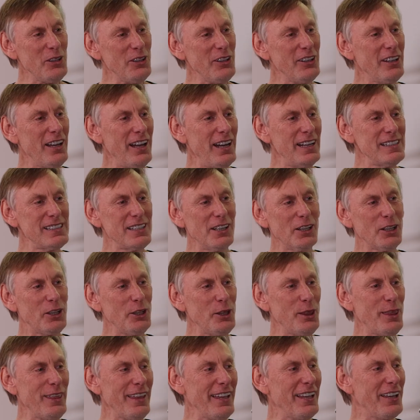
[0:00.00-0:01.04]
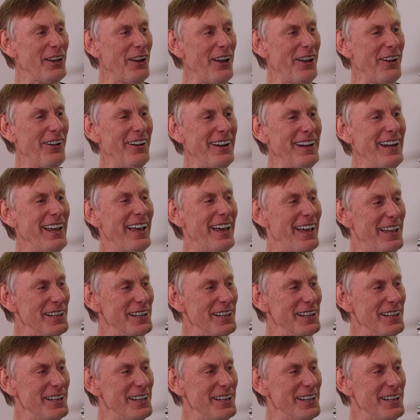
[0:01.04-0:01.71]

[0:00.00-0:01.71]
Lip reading: You guys got a good thing going on here.